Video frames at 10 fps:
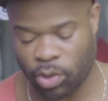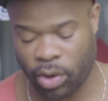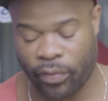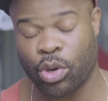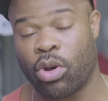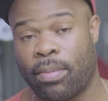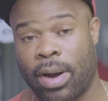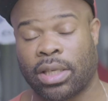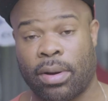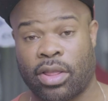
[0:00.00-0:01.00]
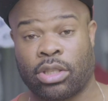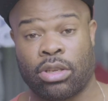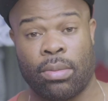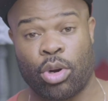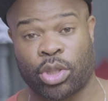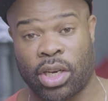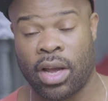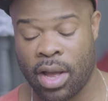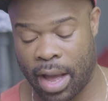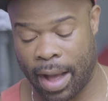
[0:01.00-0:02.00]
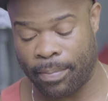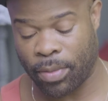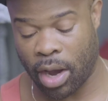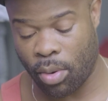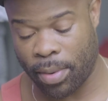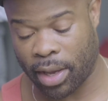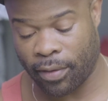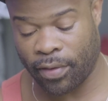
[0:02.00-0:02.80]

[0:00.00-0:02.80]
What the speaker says: So if you don't know much about the slow motion, I'll make a